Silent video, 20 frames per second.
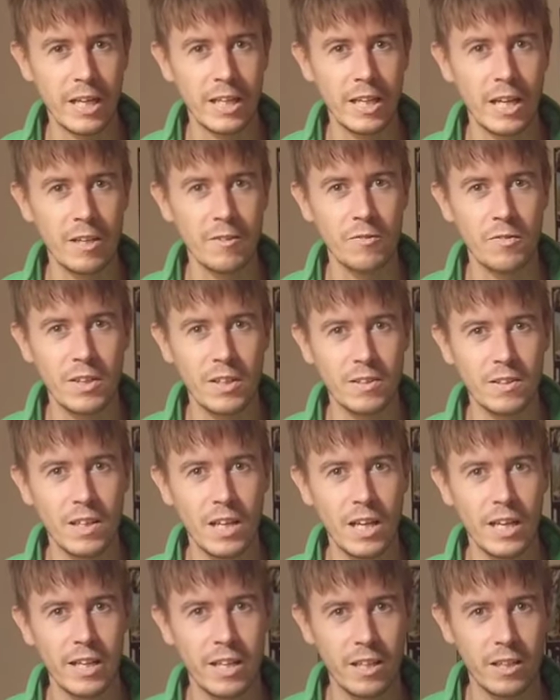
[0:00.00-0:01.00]
and I felt
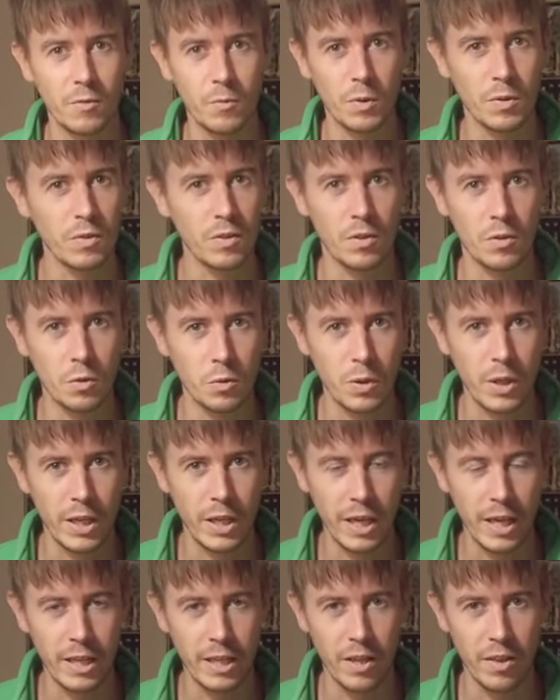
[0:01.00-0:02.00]
like it wasn't
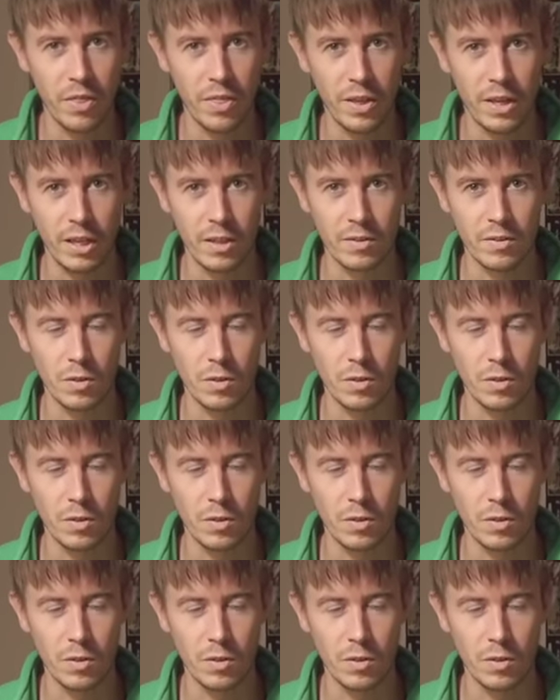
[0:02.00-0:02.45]
doing anything.